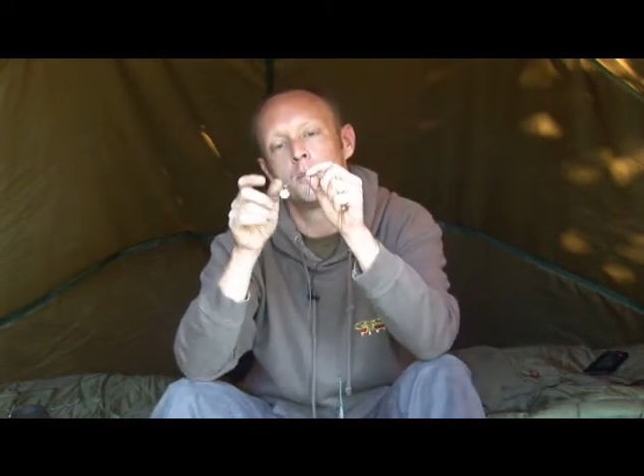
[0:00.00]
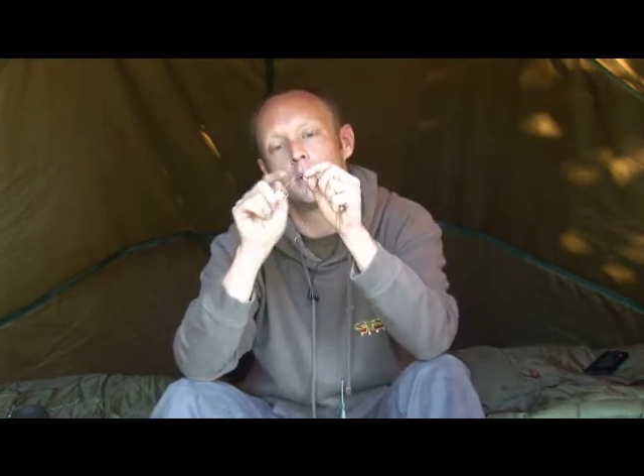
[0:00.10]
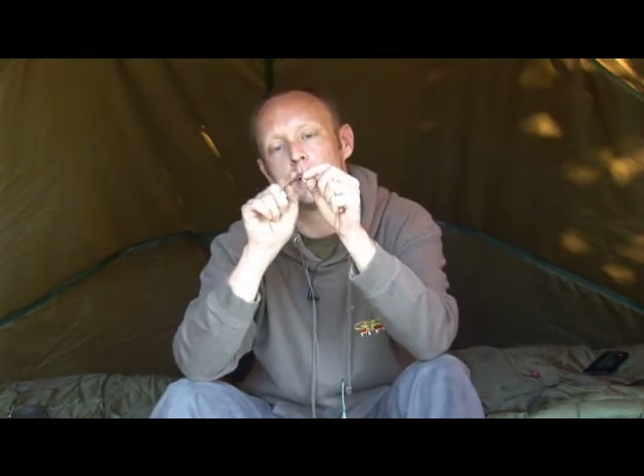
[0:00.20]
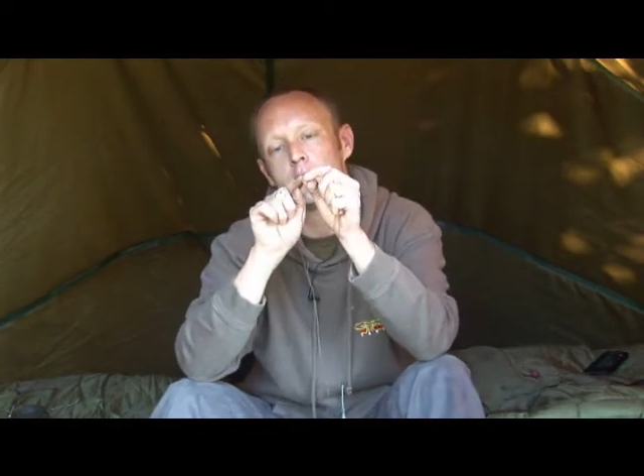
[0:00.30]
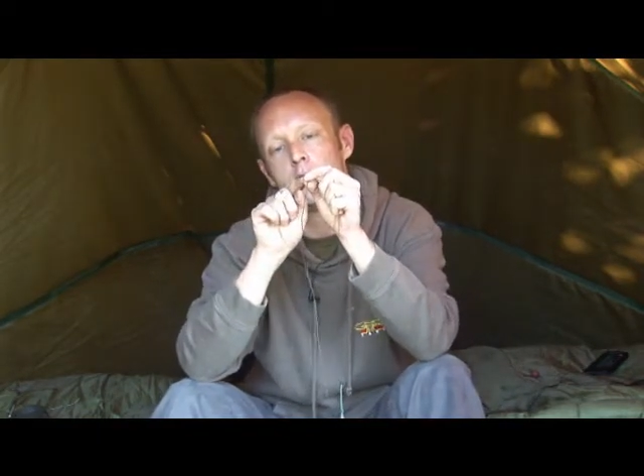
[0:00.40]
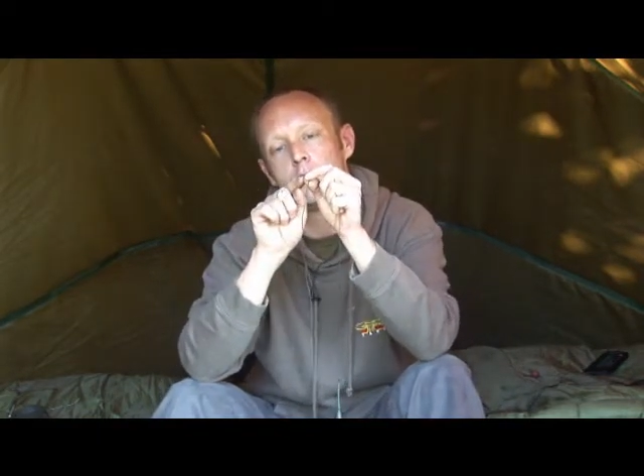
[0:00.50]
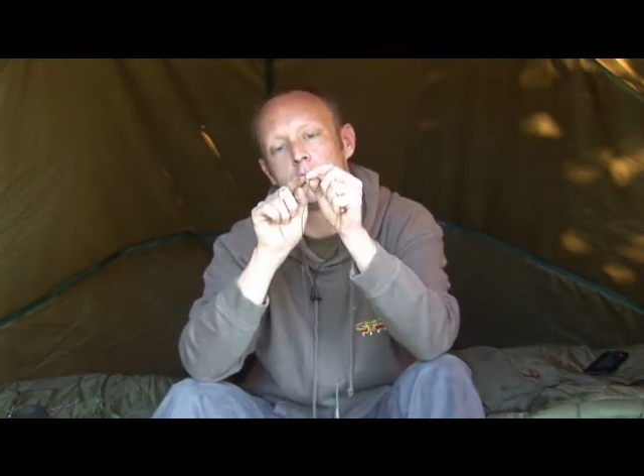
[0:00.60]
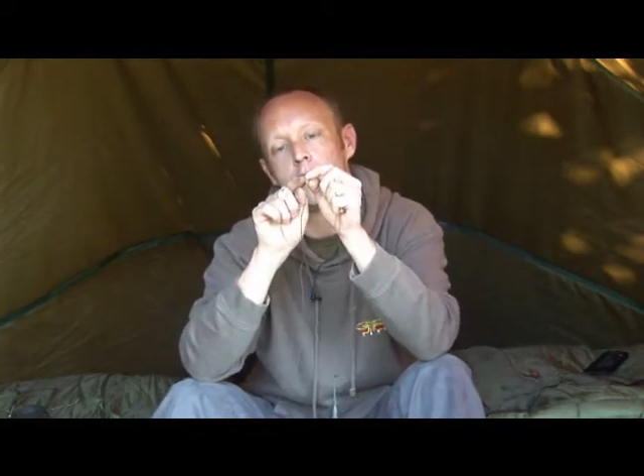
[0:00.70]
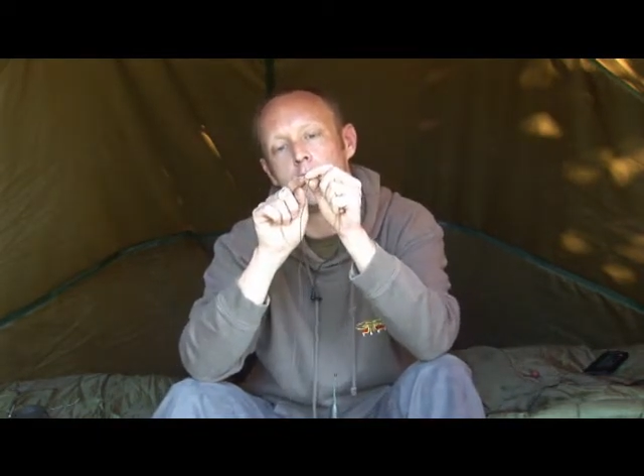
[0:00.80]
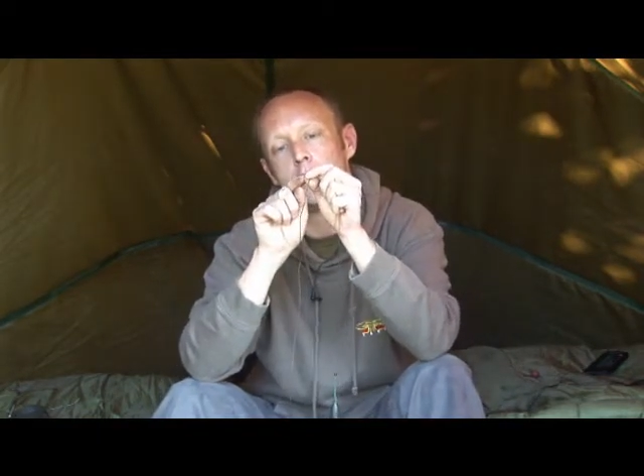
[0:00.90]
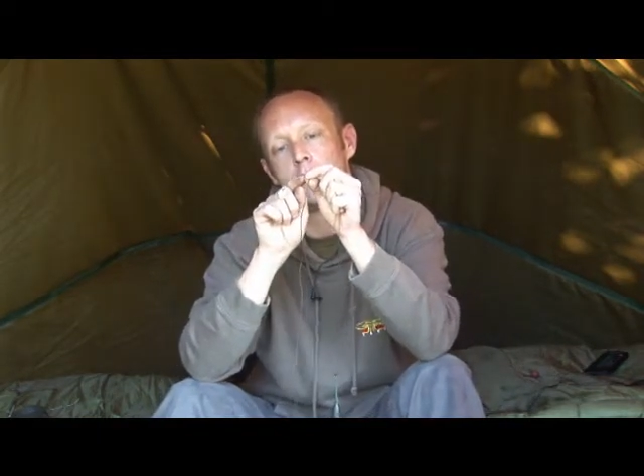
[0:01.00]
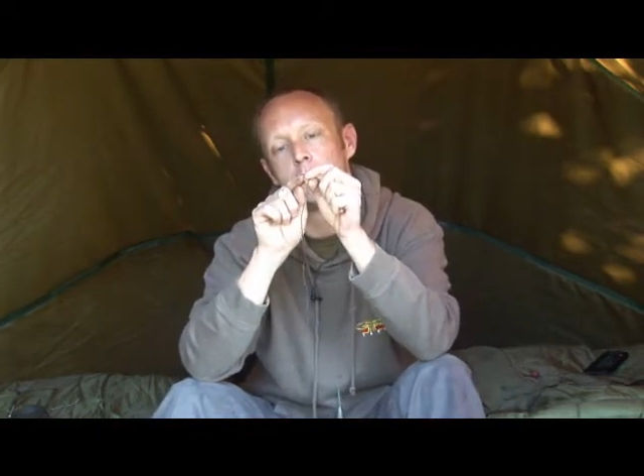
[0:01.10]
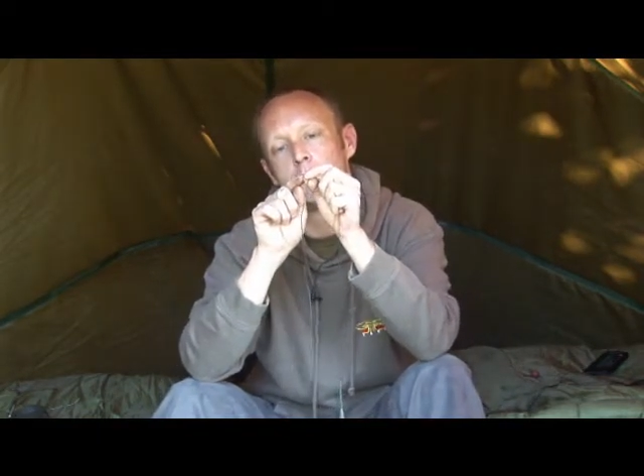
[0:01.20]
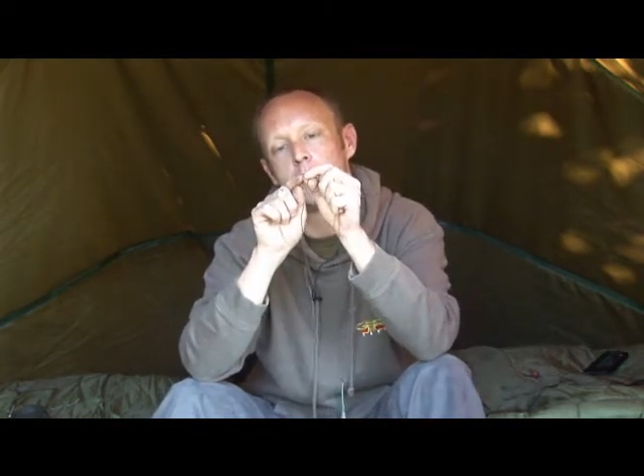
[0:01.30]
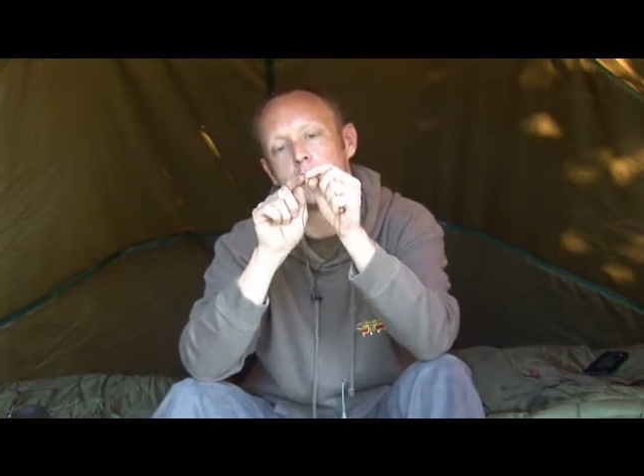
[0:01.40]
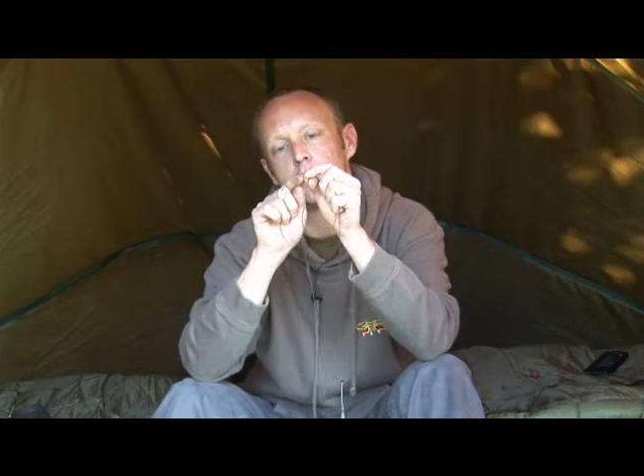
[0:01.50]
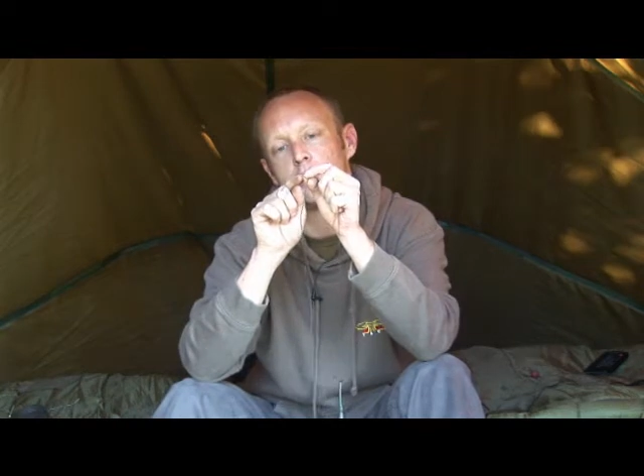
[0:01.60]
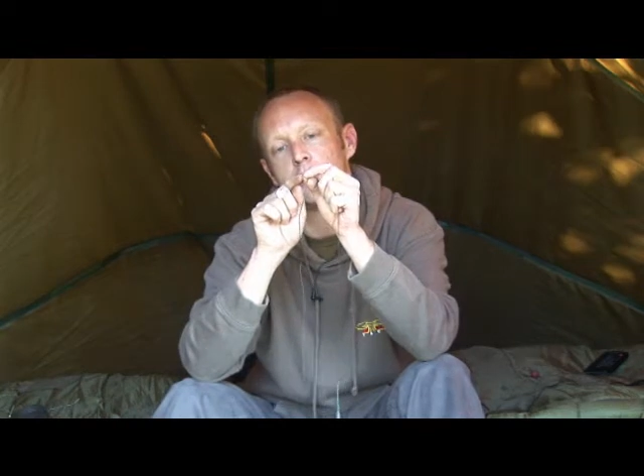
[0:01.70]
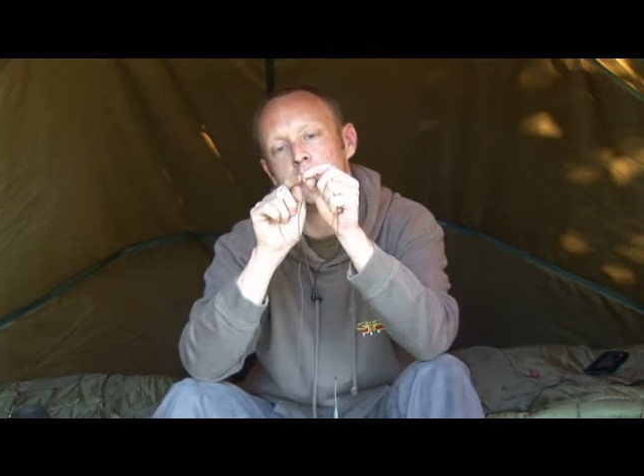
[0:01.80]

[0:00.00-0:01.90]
with a 2-turn blood knot